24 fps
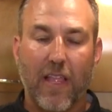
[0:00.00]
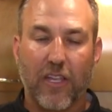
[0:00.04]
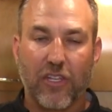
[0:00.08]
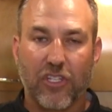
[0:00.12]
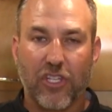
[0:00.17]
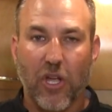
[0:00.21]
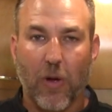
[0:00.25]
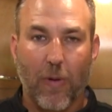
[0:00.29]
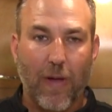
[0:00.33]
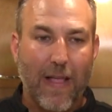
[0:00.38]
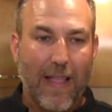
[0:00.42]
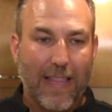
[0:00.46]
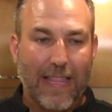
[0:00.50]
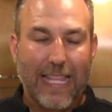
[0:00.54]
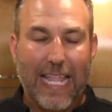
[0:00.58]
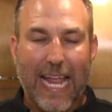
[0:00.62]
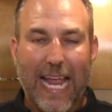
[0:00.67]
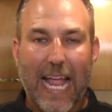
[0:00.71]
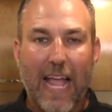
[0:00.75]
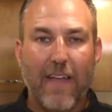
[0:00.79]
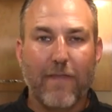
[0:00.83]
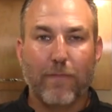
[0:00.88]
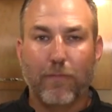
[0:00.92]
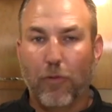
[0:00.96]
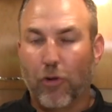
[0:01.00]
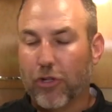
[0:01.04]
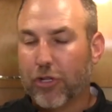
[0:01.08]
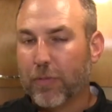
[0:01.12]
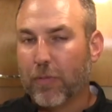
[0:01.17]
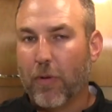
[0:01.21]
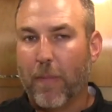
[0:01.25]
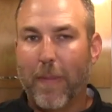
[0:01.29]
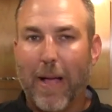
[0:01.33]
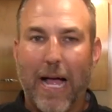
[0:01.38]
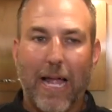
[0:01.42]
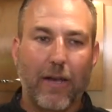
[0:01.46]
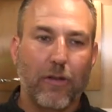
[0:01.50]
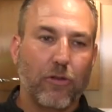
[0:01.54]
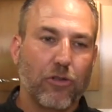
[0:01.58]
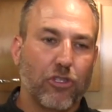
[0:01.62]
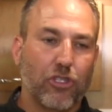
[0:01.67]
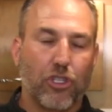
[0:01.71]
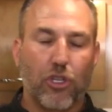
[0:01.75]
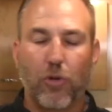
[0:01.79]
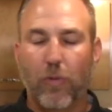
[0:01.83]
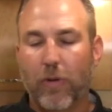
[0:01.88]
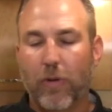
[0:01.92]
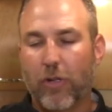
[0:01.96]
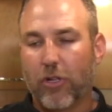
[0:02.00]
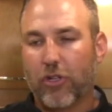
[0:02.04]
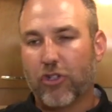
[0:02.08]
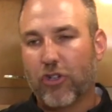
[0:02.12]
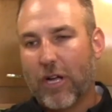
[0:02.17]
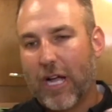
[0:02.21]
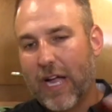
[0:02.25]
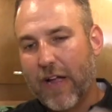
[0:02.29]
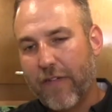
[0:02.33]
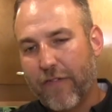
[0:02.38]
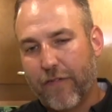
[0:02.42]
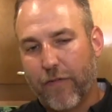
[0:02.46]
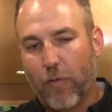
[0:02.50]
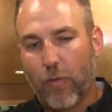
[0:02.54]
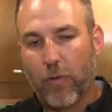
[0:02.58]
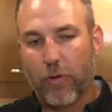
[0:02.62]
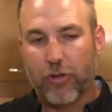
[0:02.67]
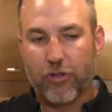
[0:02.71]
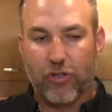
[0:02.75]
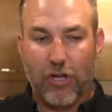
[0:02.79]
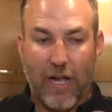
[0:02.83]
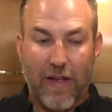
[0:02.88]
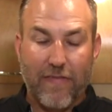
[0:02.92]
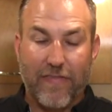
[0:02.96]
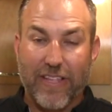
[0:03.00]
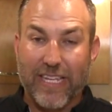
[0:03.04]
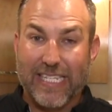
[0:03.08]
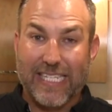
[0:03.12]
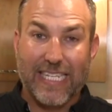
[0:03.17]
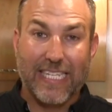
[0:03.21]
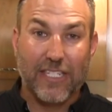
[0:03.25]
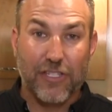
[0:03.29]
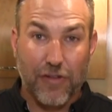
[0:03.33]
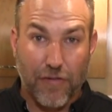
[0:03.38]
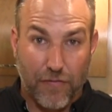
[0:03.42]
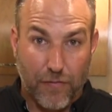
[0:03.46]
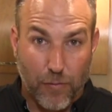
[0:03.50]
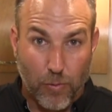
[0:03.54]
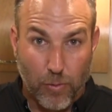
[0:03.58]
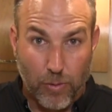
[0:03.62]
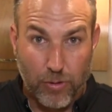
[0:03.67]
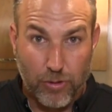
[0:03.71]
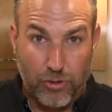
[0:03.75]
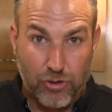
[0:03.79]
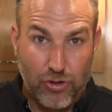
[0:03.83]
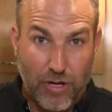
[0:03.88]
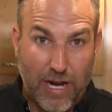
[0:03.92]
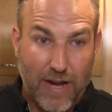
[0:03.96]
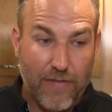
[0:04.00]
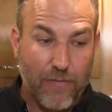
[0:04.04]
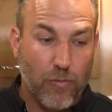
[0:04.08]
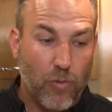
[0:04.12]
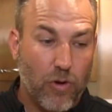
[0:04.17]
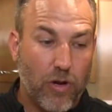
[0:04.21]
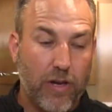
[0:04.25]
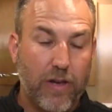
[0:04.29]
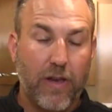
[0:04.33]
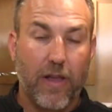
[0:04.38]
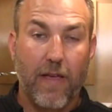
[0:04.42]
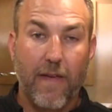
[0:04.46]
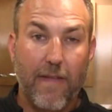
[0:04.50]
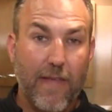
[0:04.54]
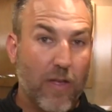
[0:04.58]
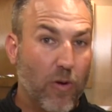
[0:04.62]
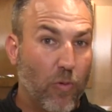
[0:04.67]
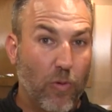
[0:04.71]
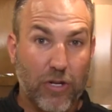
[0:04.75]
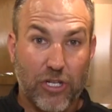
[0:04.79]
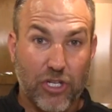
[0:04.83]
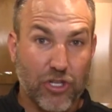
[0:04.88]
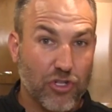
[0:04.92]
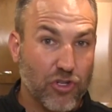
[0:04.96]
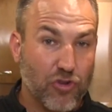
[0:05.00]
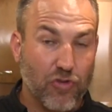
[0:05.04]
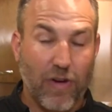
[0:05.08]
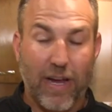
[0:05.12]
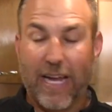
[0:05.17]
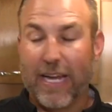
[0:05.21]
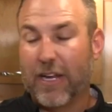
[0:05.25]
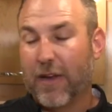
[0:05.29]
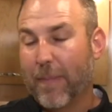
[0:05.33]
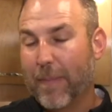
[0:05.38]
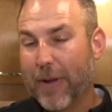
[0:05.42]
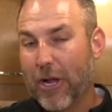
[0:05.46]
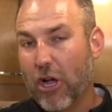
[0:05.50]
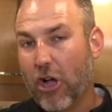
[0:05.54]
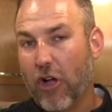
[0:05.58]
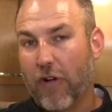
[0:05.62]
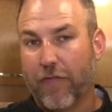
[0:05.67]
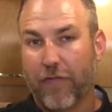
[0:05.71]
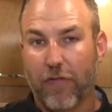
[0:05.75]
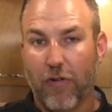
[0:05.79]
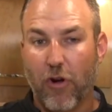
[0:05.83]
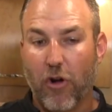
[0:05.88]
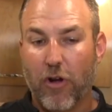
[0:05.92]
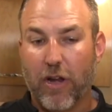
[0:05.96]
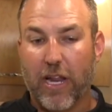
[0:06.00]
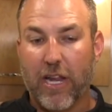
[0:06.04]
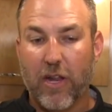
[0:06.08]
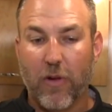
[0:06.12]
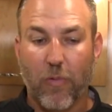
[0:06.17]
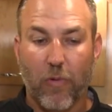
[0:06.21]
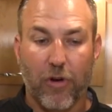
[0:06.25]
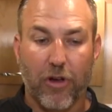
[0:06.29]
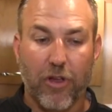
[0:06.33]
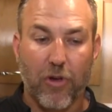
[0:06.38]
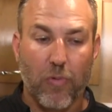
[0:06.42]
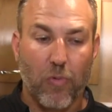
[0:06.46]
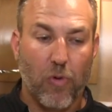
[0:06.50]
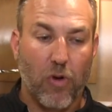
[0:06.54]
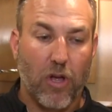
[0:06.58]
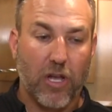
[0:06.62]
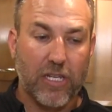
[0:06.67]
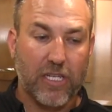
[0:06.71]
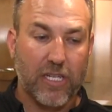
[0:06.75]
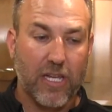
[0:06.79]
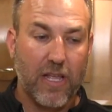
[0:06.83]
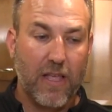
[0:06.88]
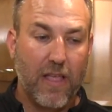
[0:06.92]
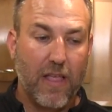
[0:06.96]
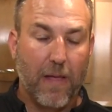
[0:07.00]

So they have multiple models, 2-wheel drive, 4-wheel drive. This is the 4-wheel drive one, which is great to be off-road anywhere you want.